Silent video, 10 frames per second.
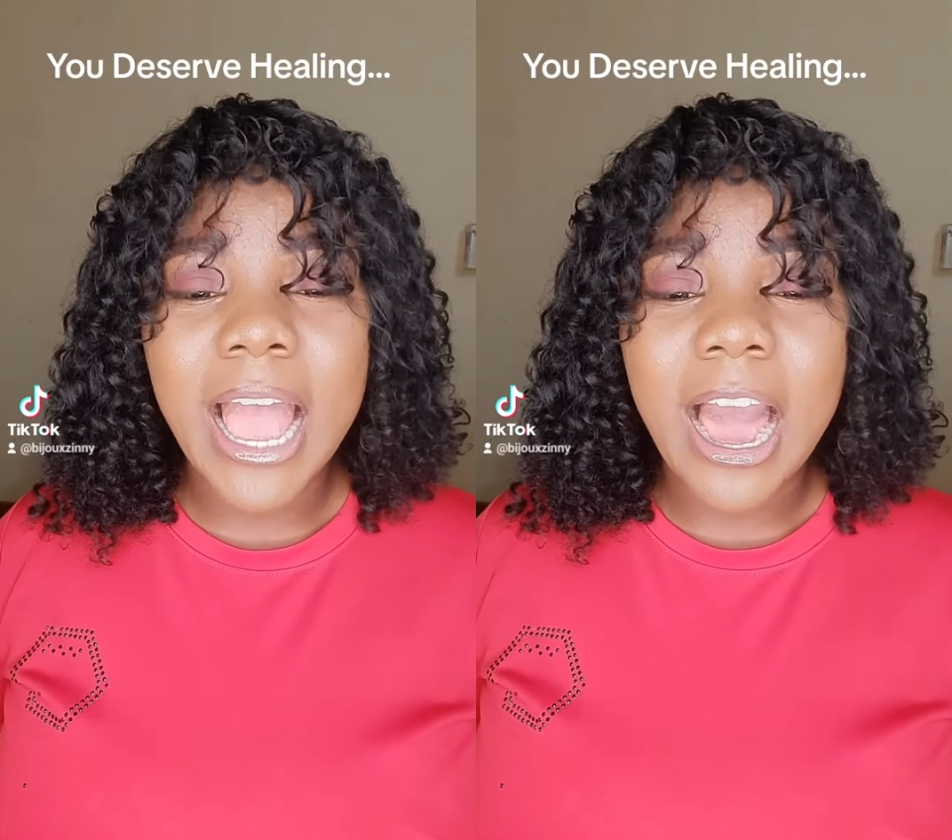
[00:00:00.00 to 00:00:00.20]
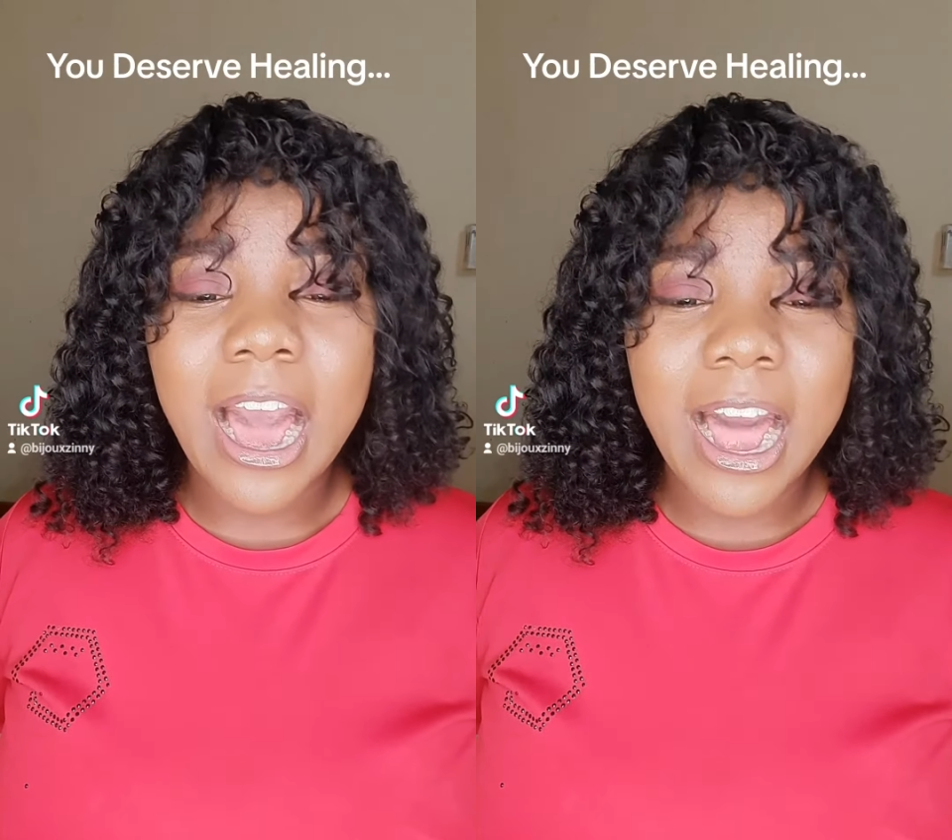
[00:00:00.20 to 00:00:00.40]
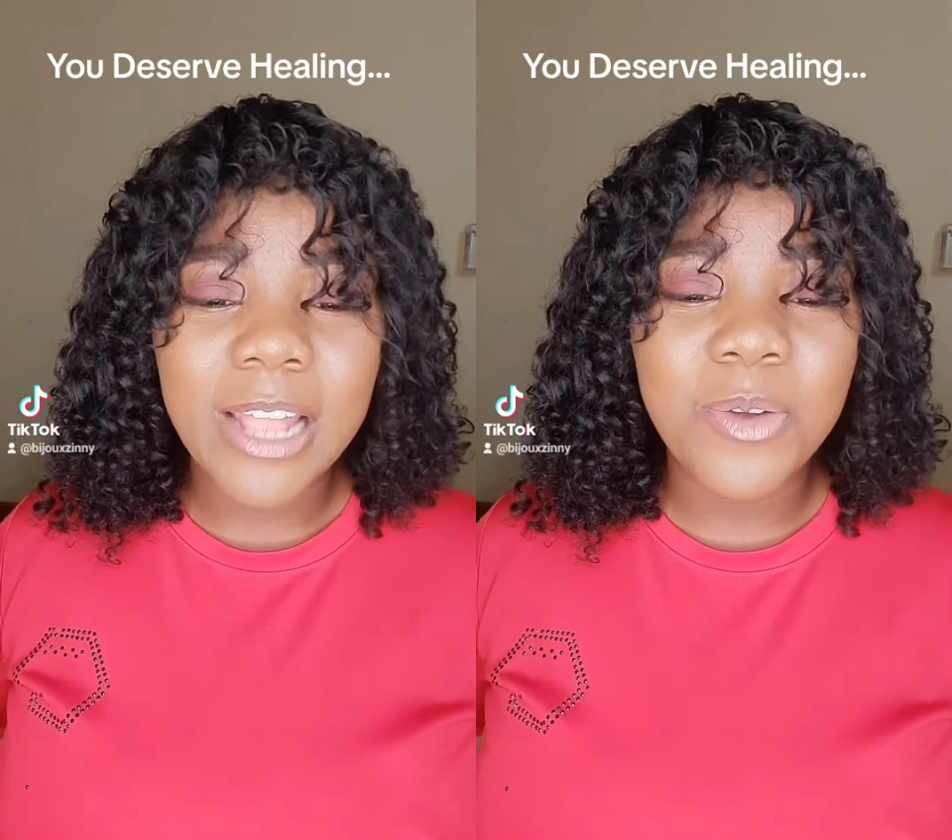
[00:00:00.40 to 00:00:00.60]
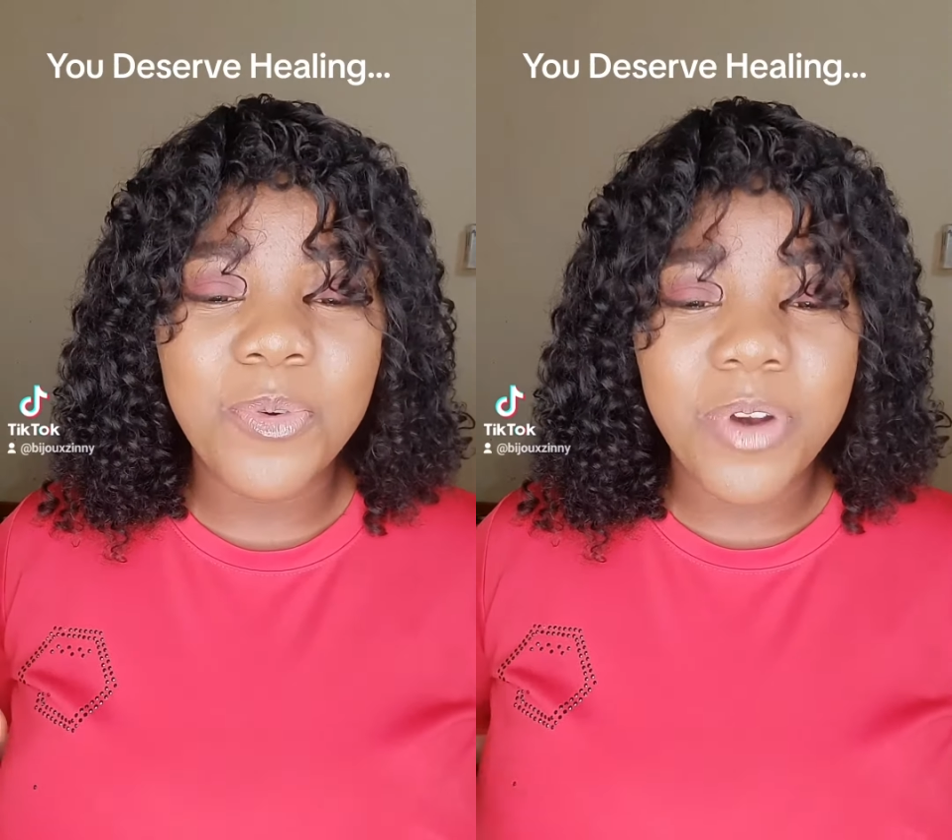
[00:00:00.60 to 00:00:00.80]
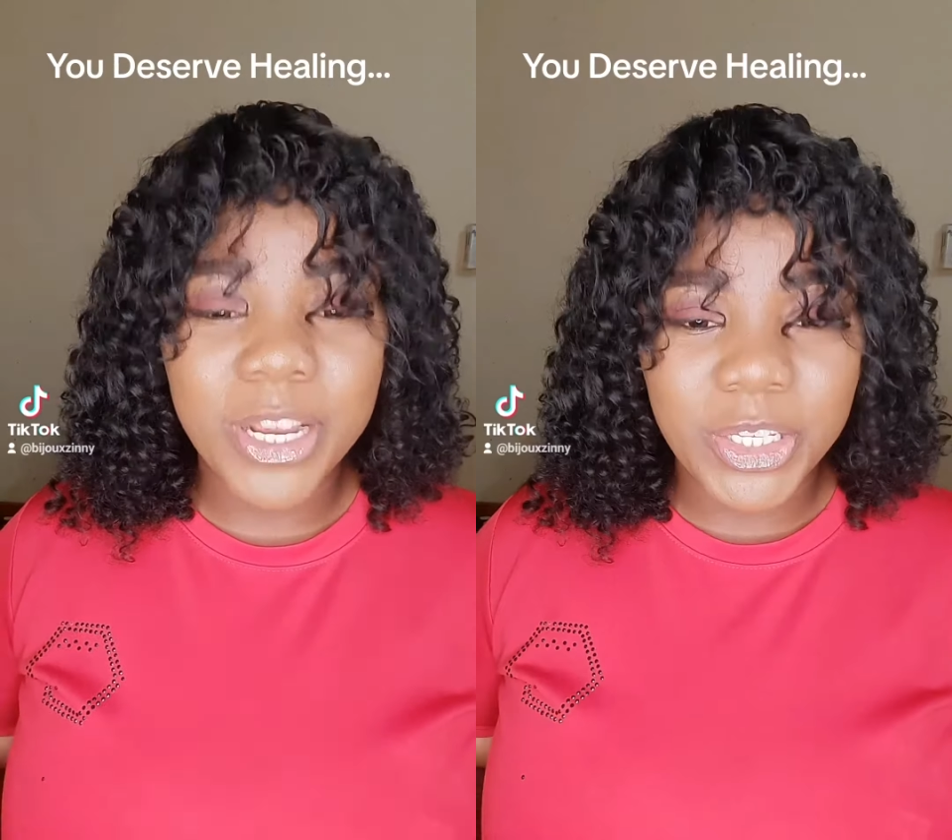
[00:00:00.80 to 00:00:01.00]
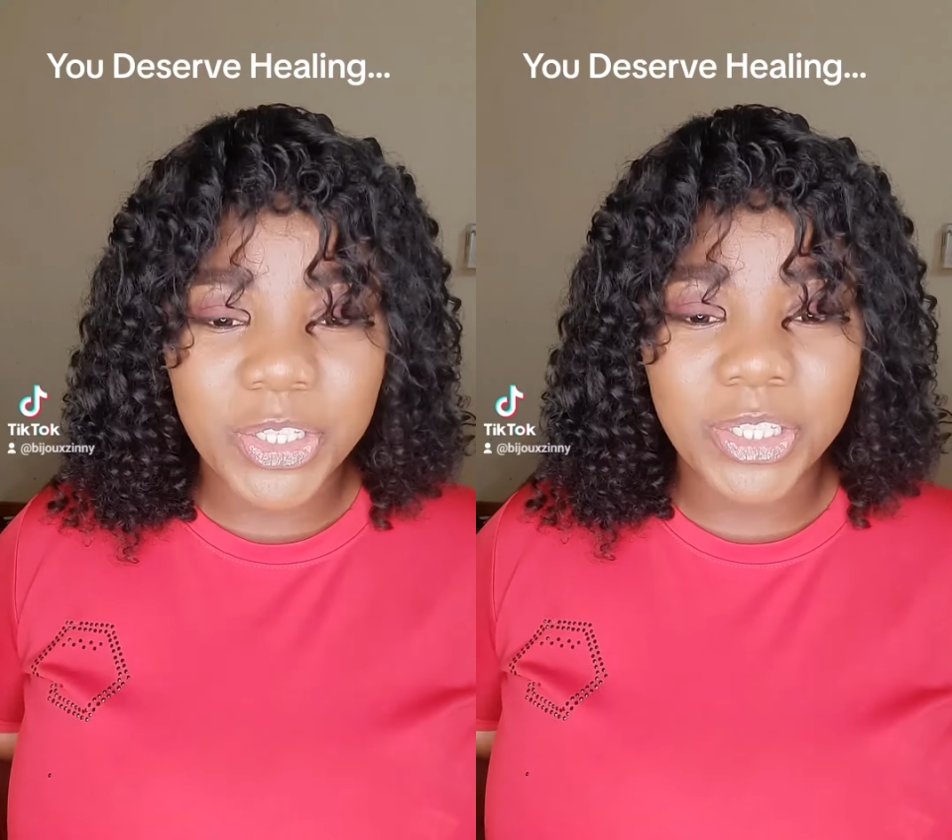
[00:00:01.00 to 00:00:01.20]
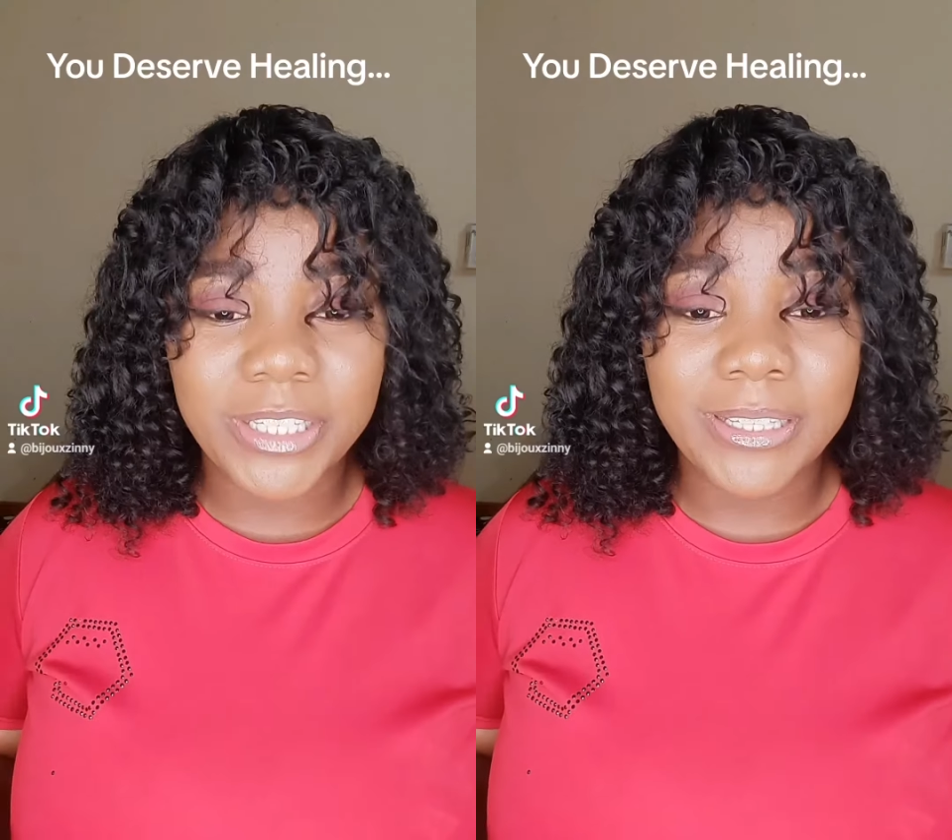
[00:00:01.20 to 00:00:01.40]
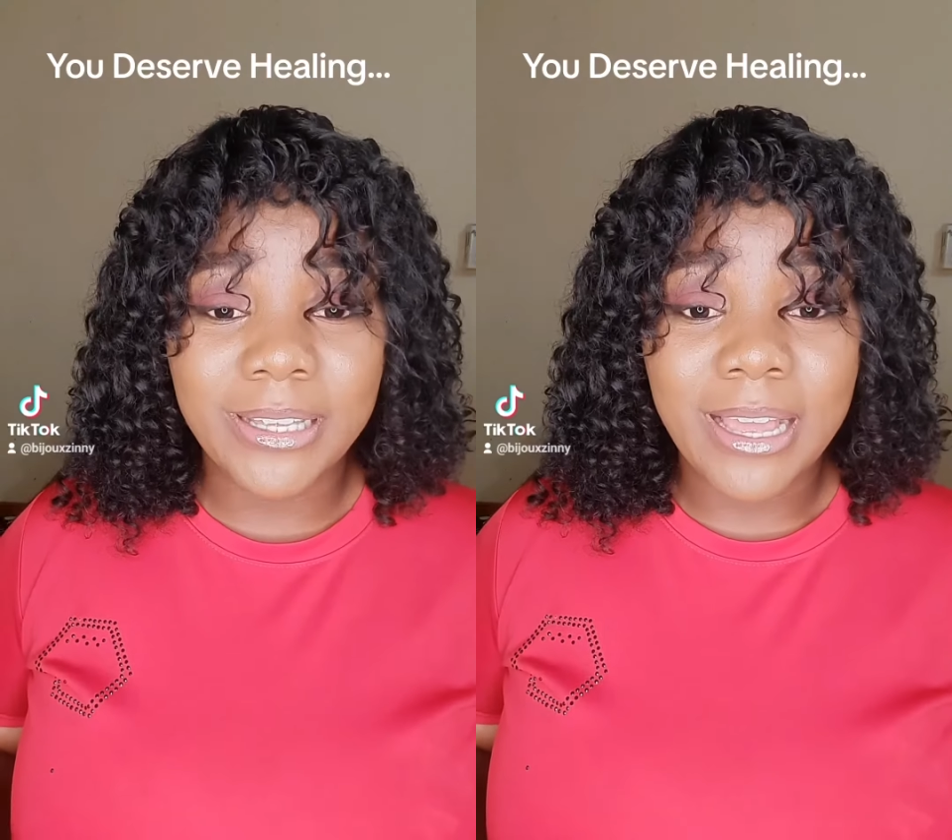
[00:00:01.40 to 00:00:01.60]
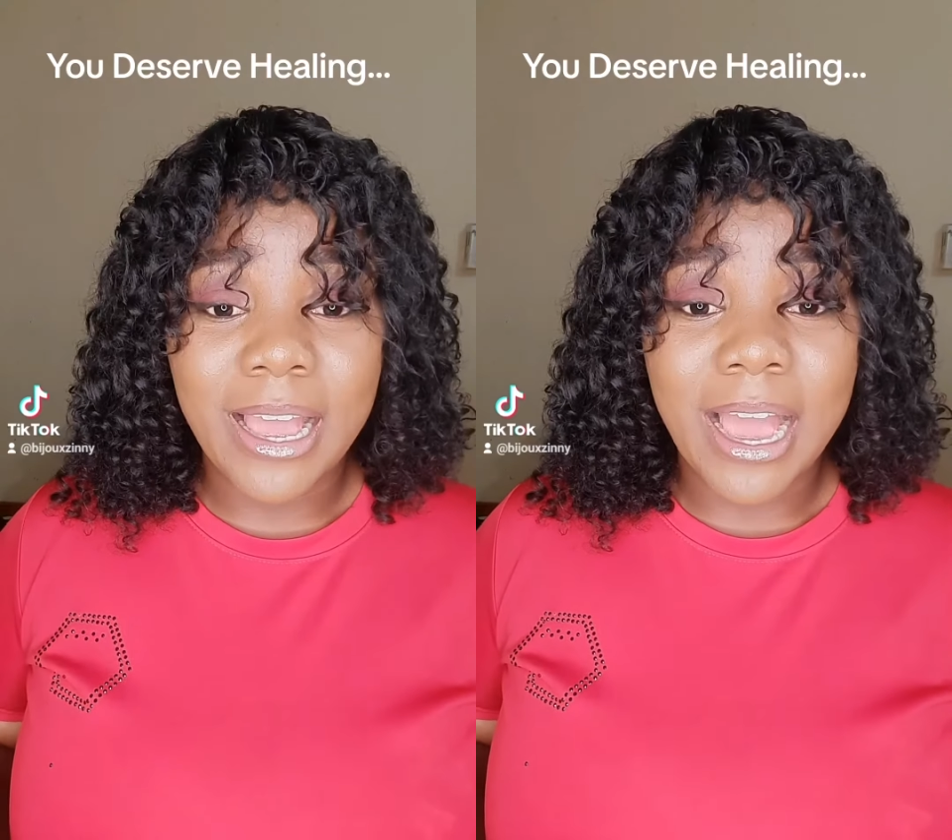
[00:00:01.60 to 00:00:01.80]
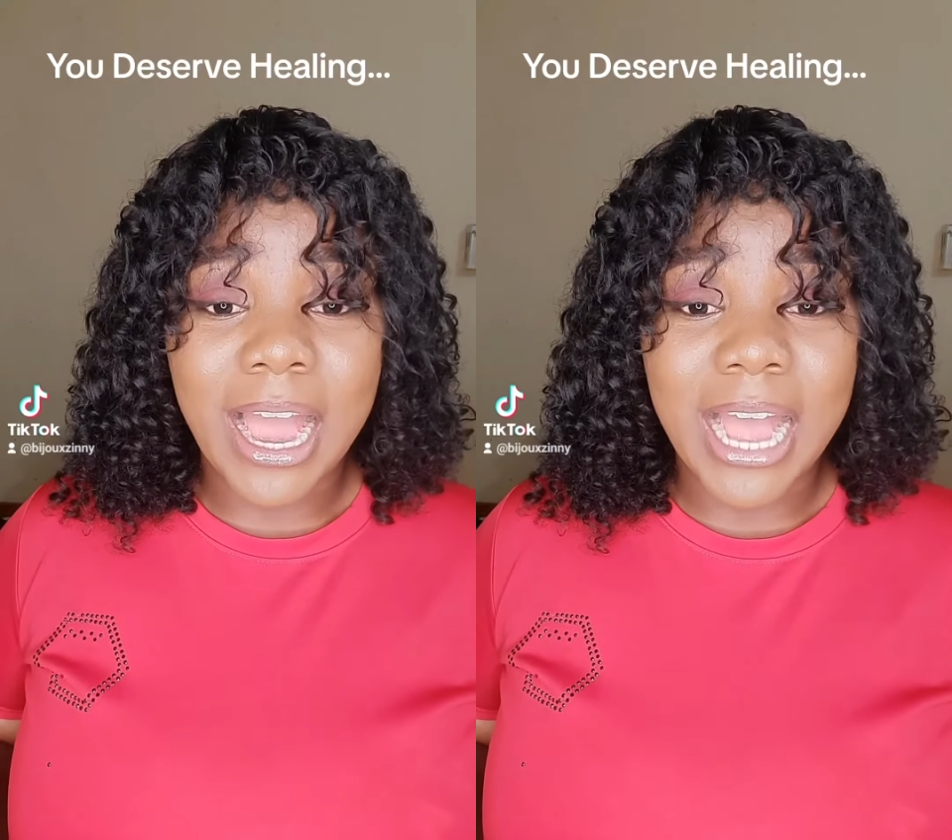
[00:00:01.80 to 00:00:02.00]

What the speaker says: heart-wrenching,